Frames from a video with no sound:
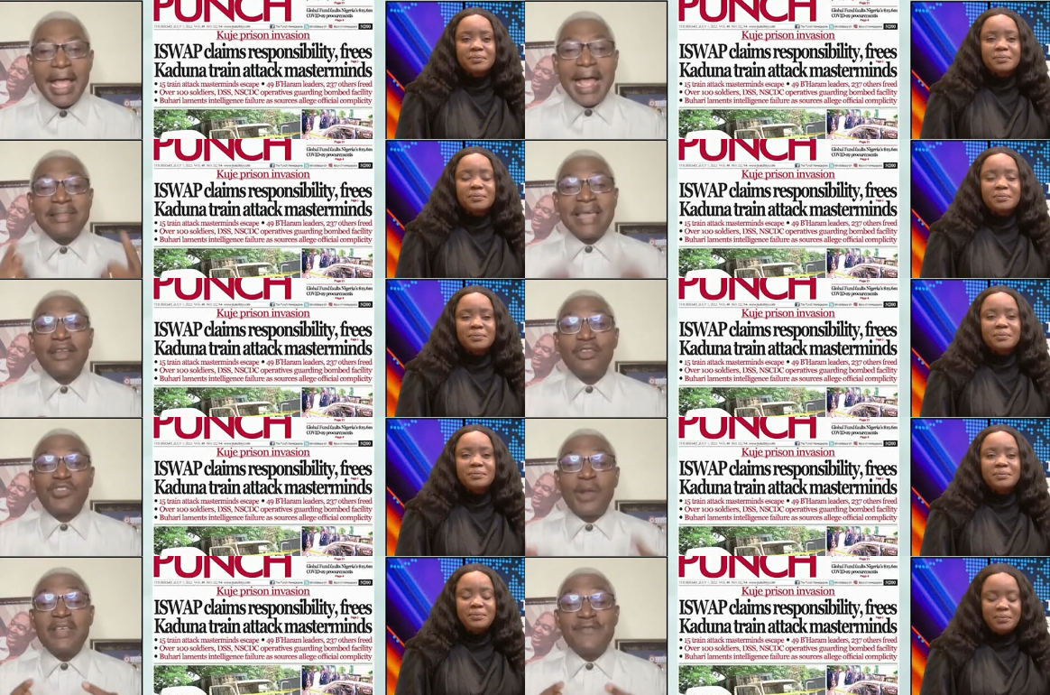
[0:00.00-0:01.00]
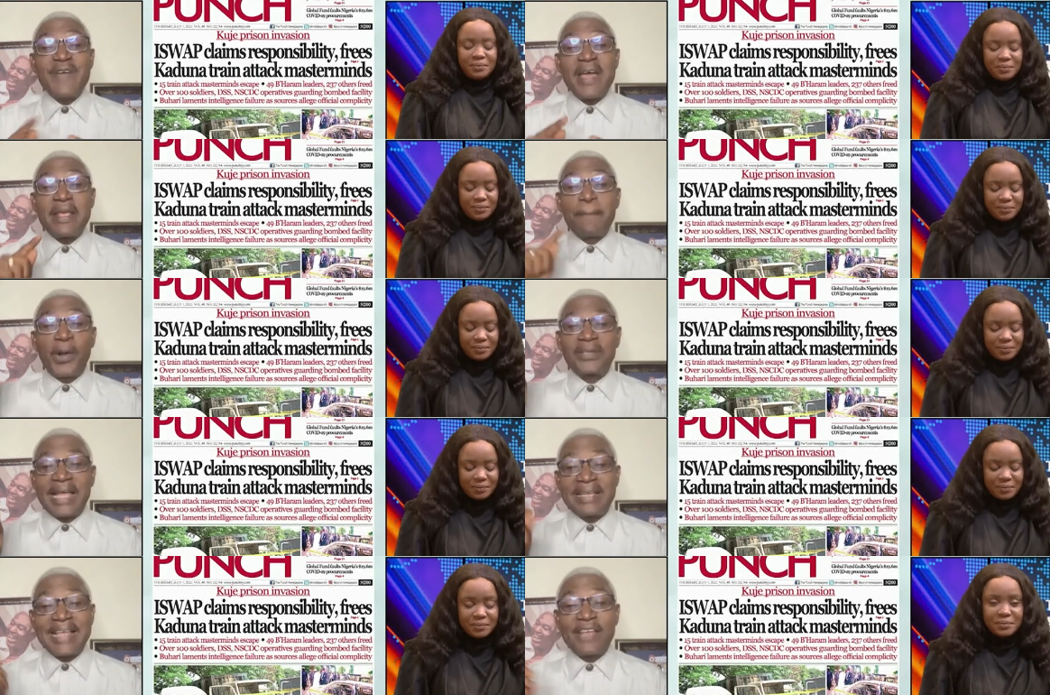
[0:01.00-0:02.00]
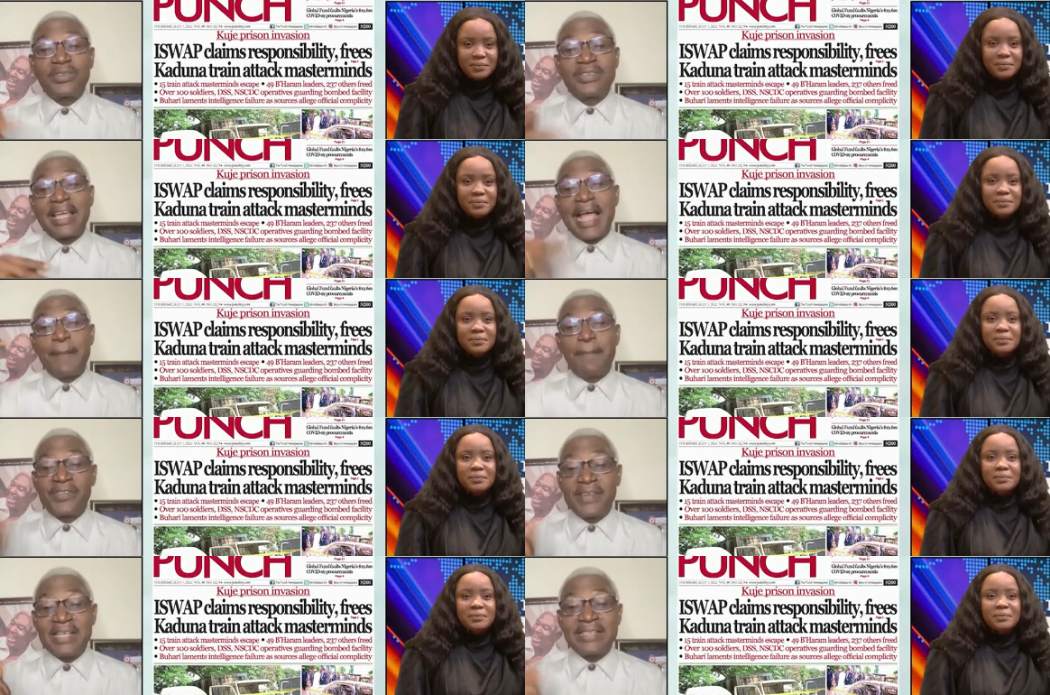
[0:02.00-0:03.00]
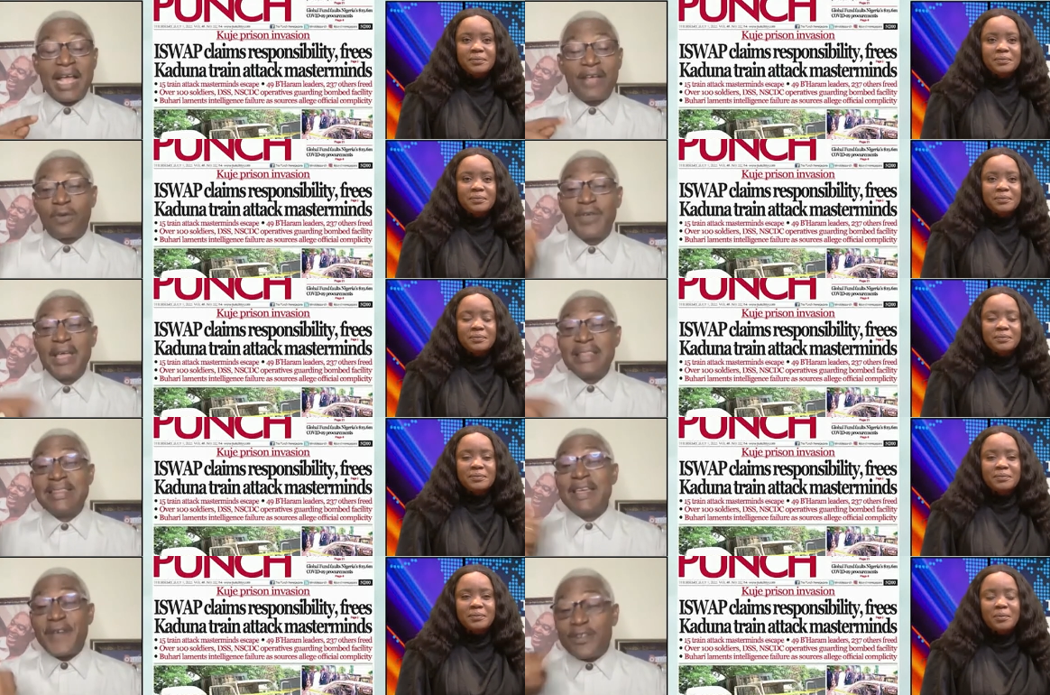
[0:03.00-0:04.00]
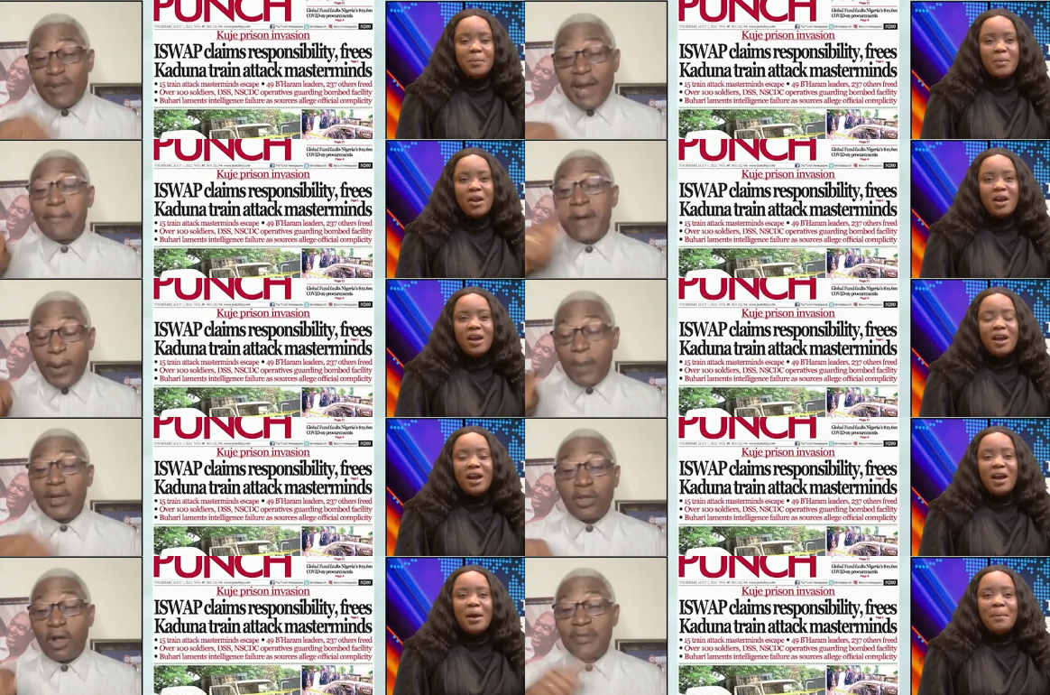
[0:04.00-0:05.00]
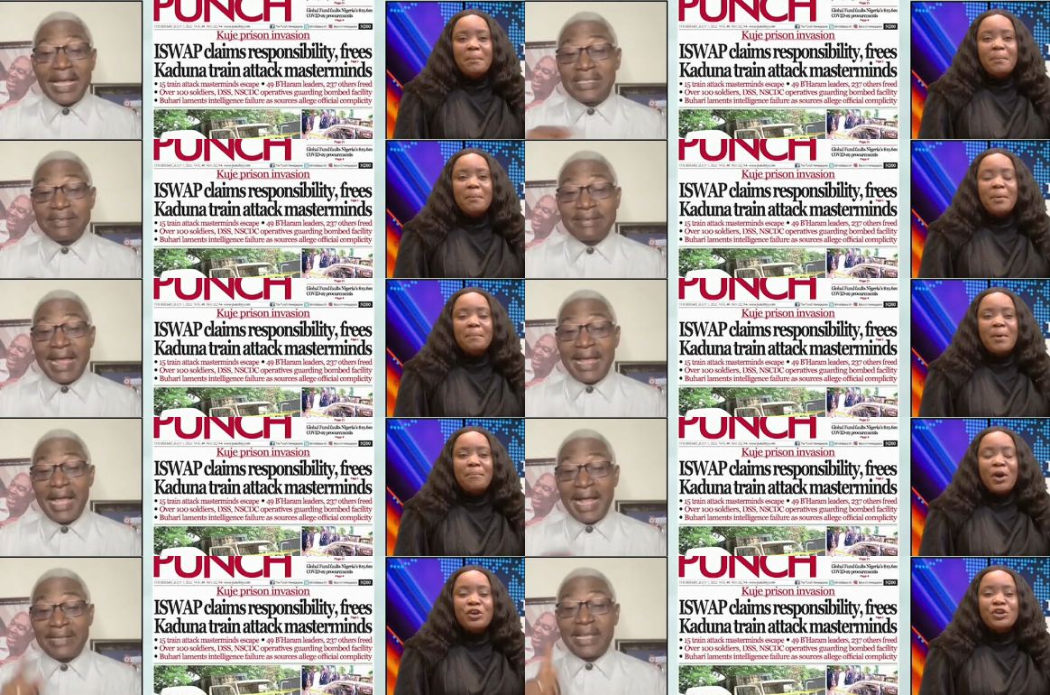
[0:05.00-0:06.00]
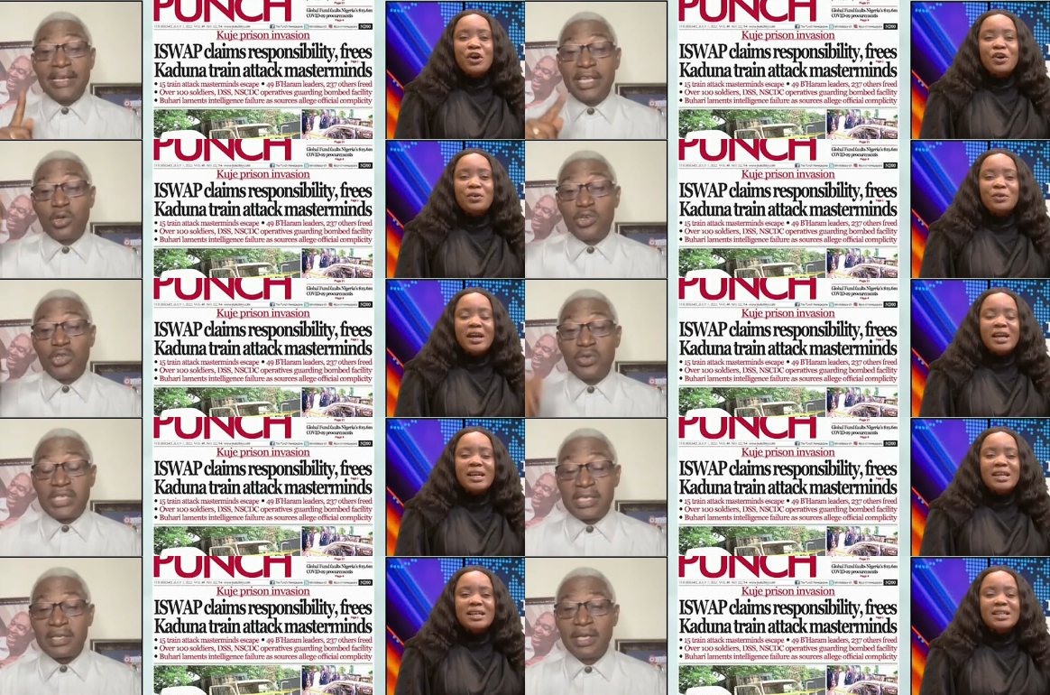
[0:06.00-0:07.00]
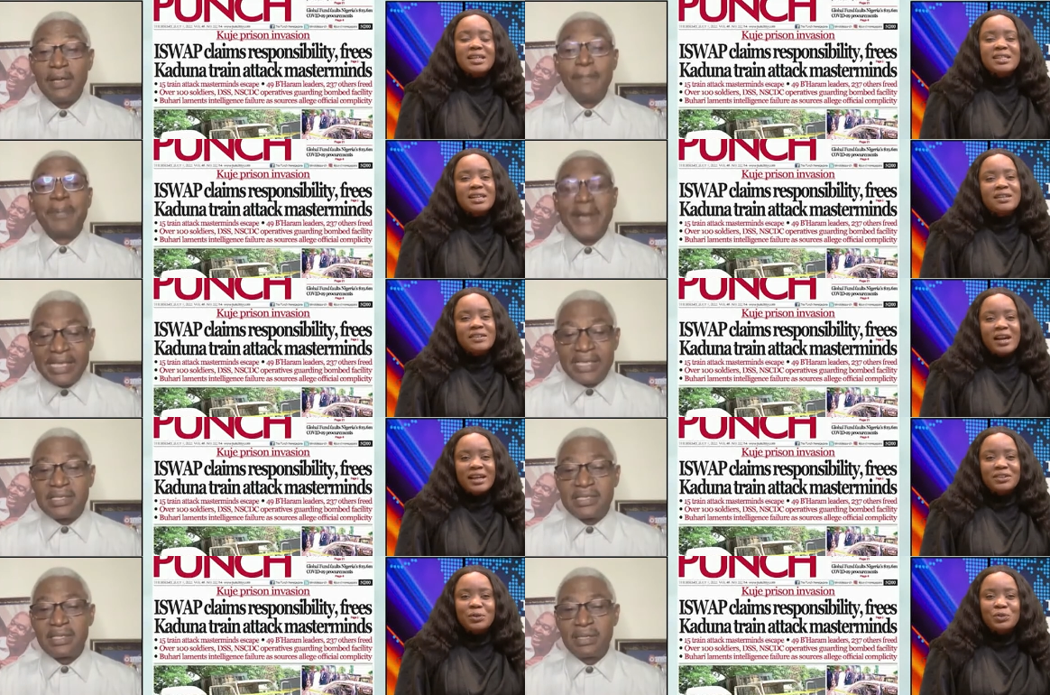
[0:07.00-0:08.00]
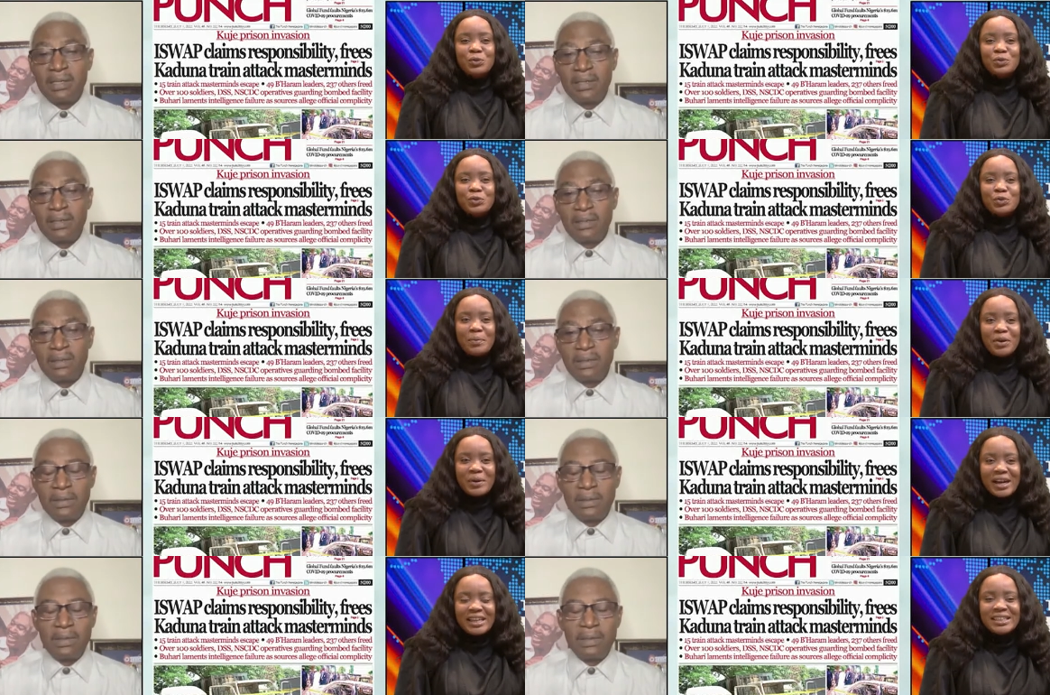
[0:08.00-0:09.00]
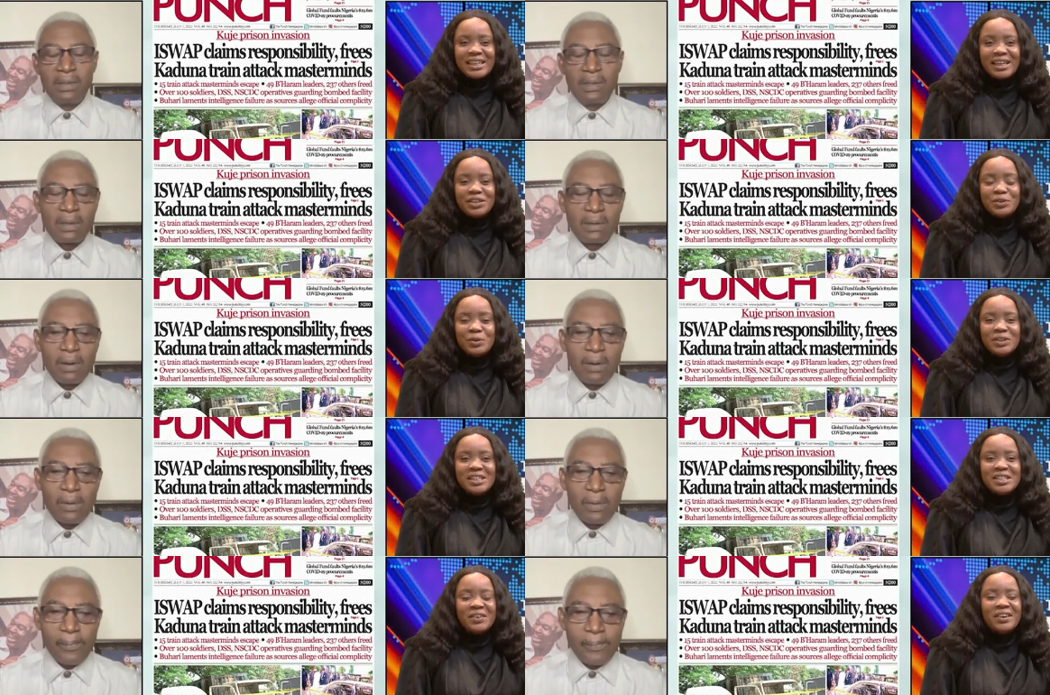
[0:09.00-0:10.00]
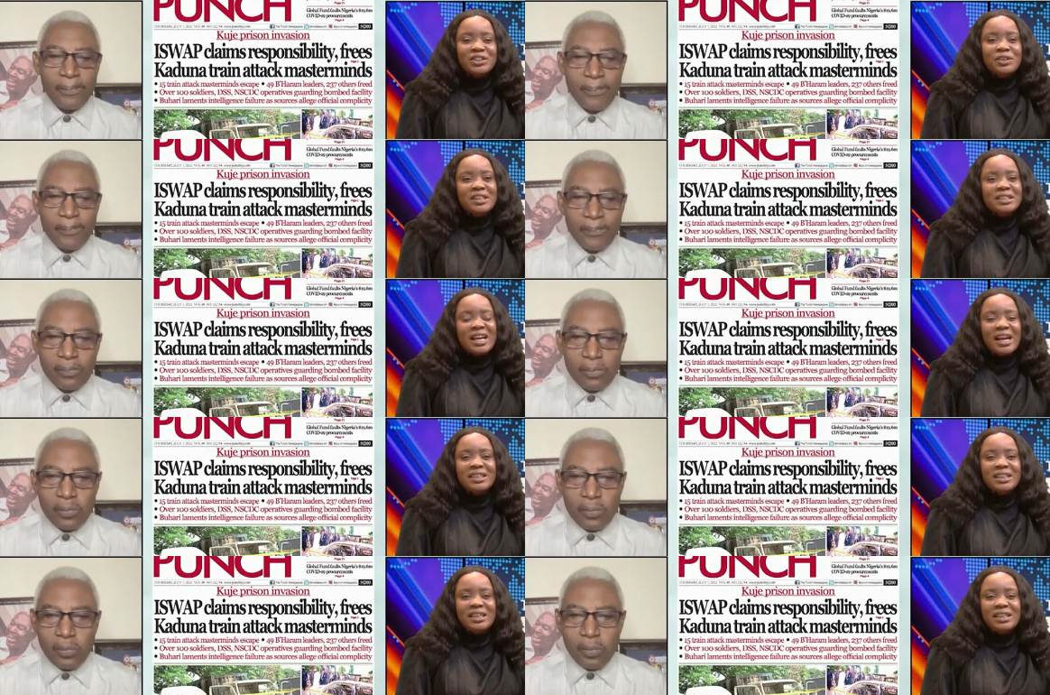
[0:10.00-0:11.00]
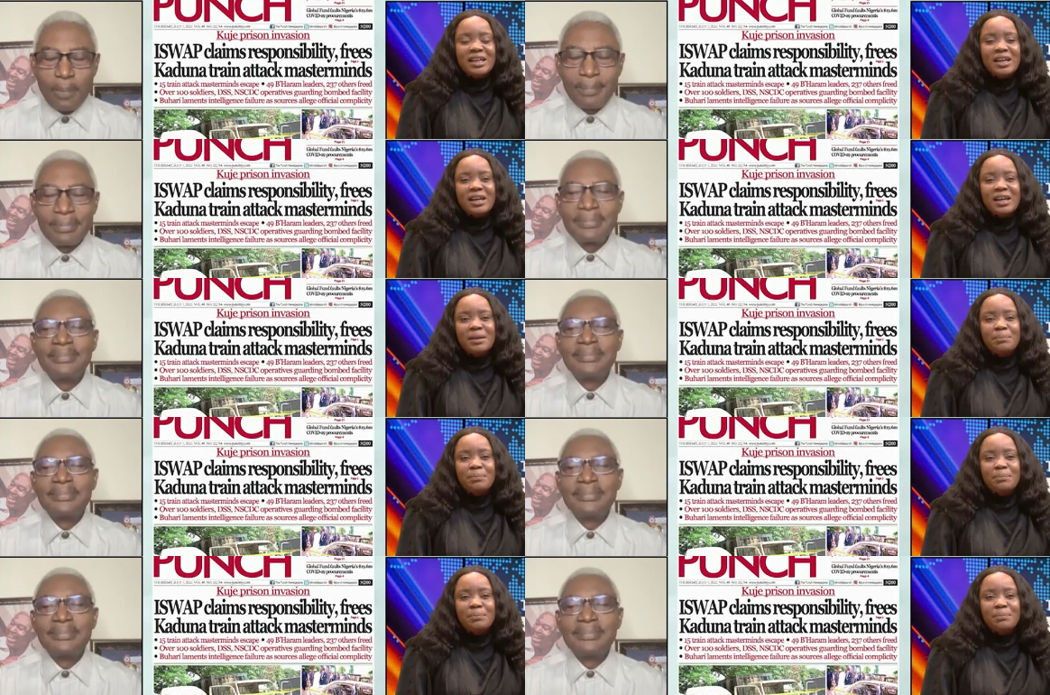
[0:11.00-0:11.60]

Speaker 1: And then something very important has to take our president out of the Federal Republic of Nigeria. But you
Speaker 2: know, Ezekiel, to, to, to be realistic, you know, discretion is actually, uh,